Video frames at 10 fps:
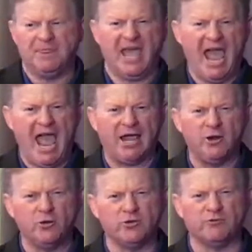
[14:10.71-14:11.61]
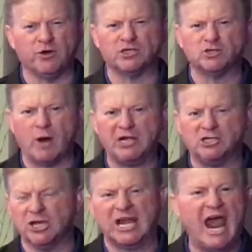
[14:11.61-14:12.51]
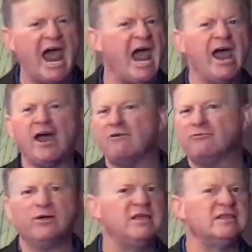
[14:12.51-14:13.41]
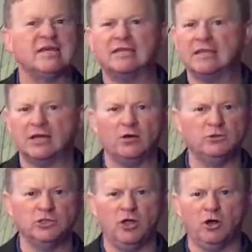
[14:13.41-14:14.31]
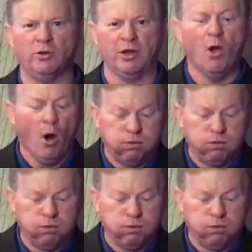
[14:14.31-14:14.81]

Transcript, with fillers: The anger, the frustration, and everything that goes along with it